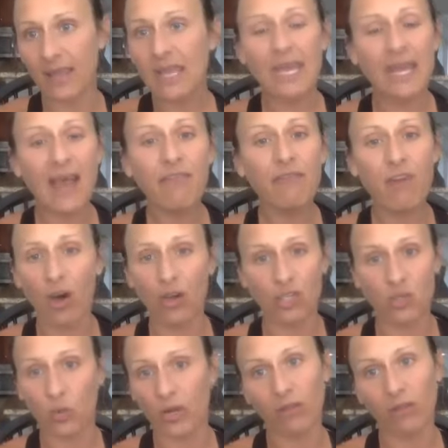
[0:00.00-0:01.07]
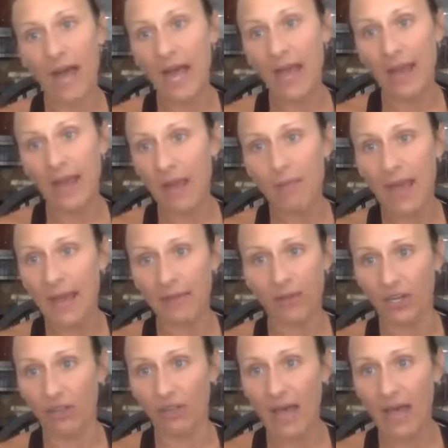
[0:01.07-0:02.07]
And I fall short a lot. I'm not even gonna